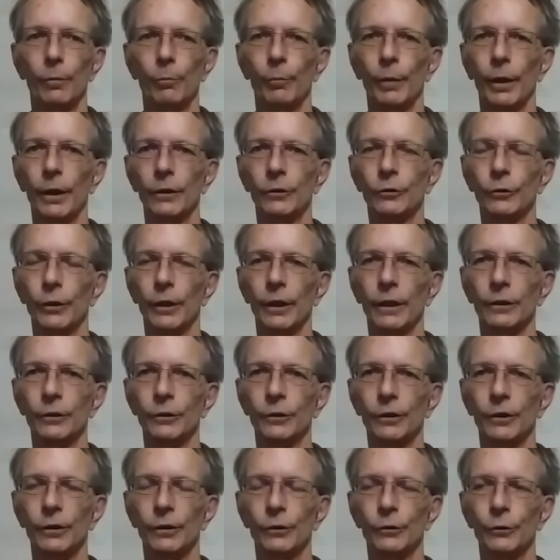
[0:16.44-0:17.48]
major
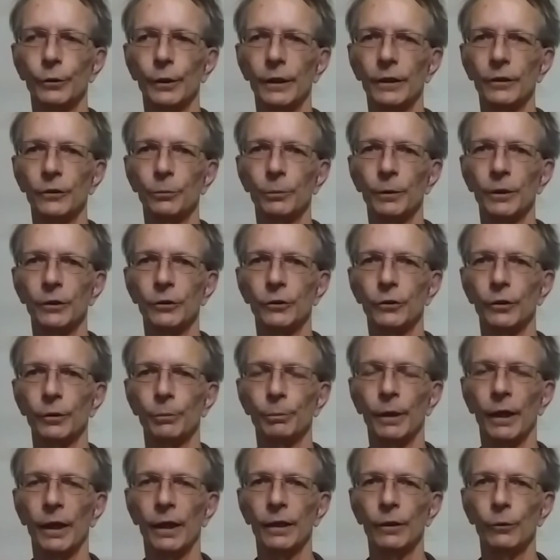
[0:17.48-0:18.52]
engine or transmission or
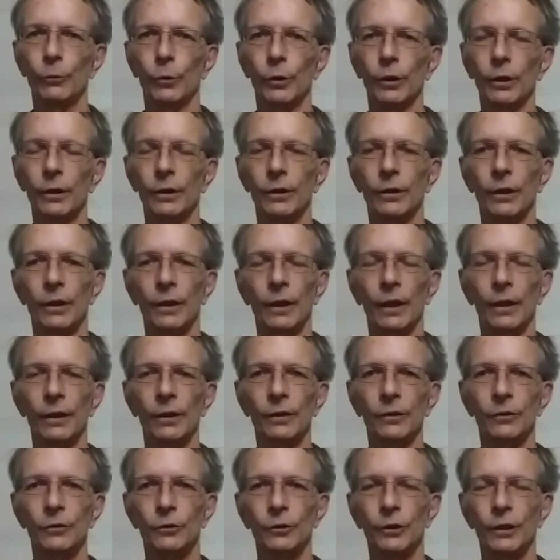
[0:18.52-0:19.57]
body work done on
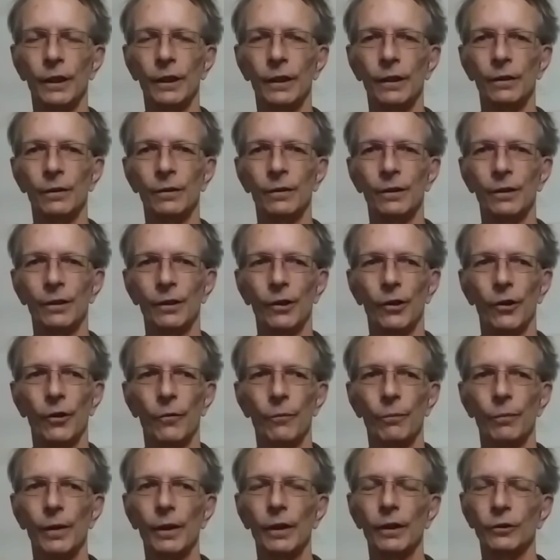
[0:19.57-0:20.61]
this channel.
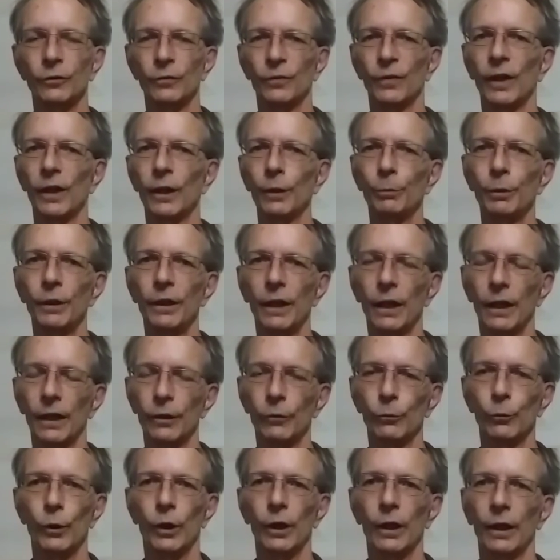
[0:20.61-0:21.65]
It's far
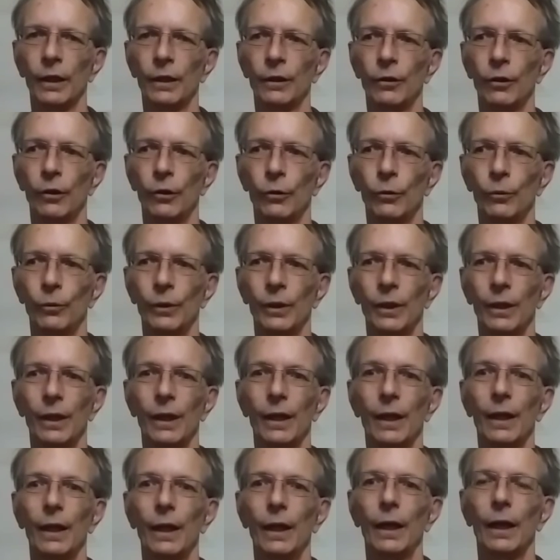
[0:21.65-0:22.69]
beyond what I know.
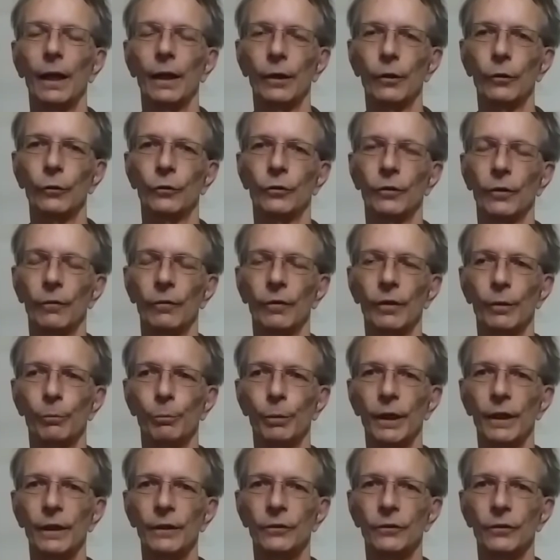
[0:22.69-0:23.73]
I know some of the
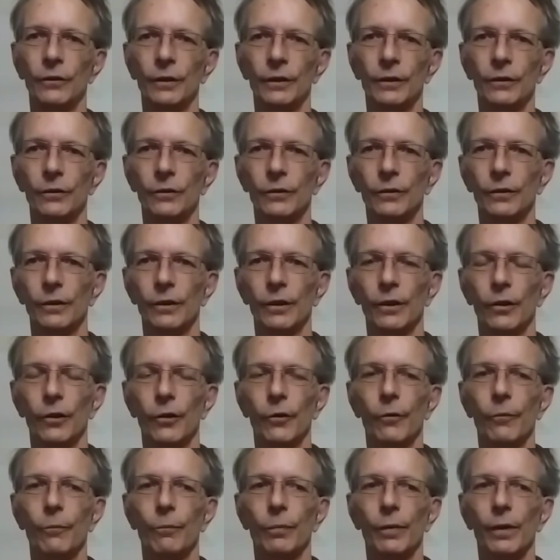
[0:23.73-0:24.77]
basics,
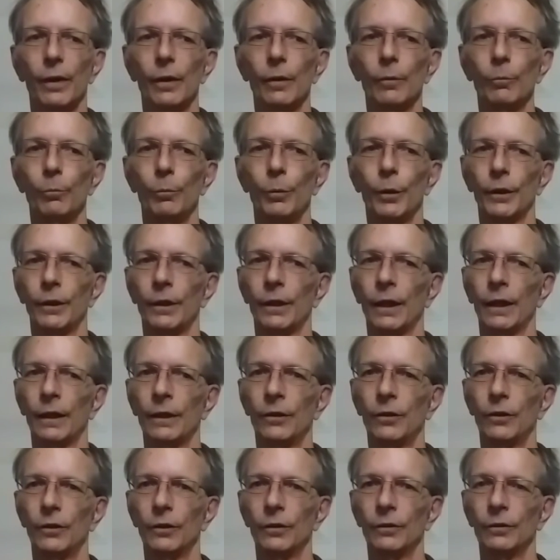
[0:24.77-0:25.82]
but not
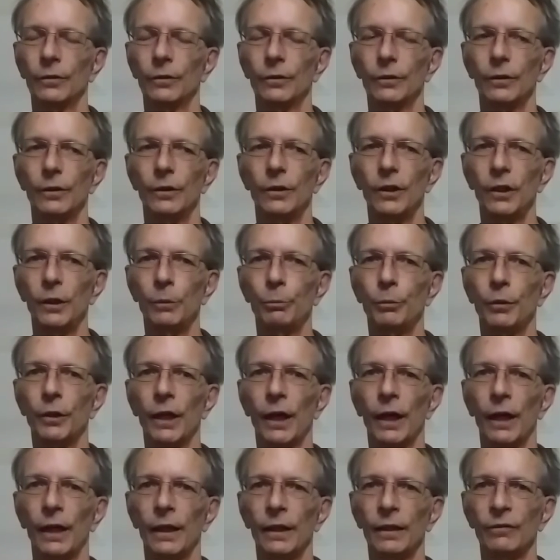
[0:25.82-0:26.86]
the deep
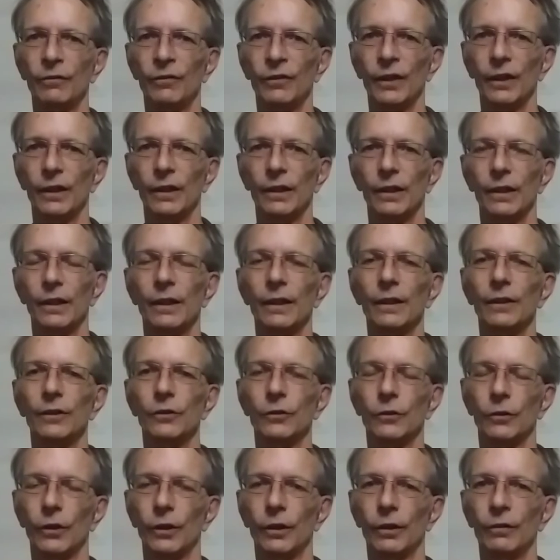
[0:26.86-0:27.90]
dive
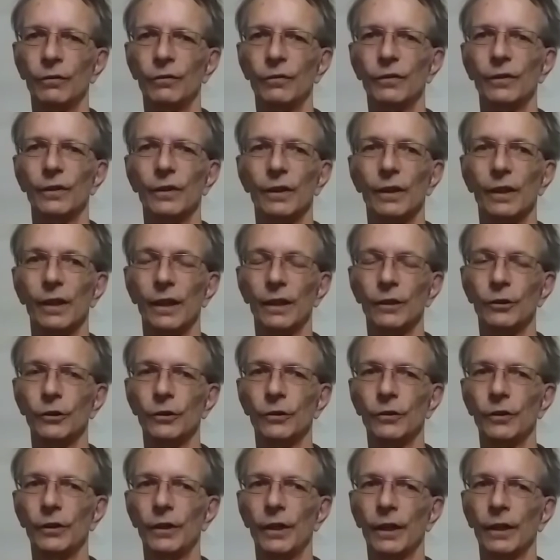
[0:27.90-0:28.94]
stuff that you
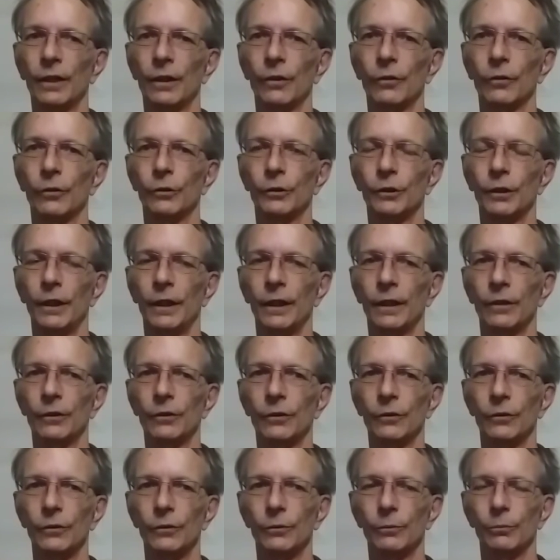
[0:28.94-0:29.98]
see on other
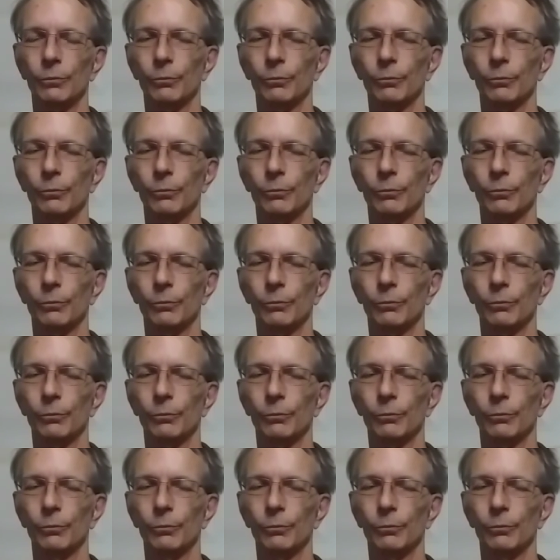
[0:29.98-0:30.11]
channels.